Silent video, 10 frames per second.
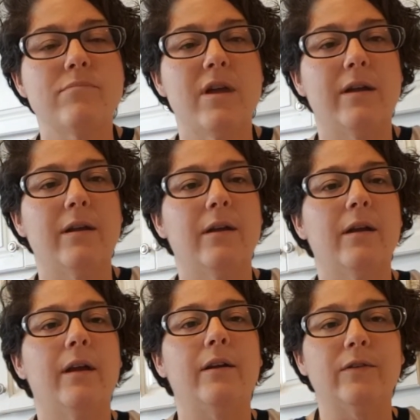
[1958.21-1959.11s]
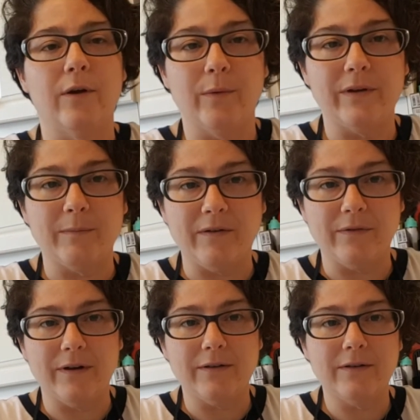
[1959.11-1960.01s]
Like, and as always, my
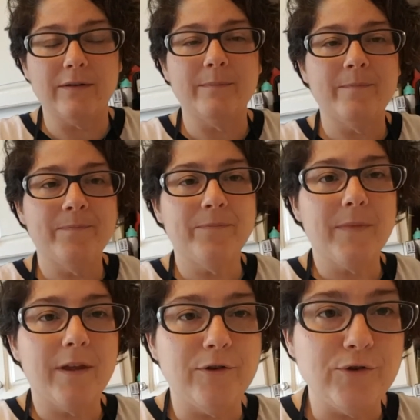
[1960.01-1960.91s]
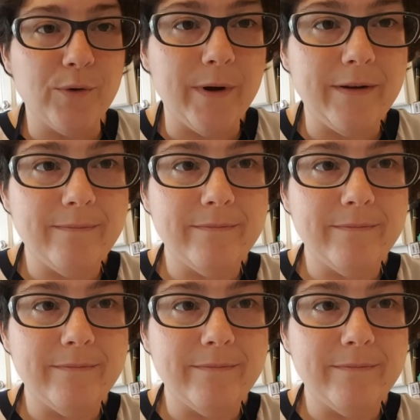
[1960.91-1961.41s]
friends, enjoy.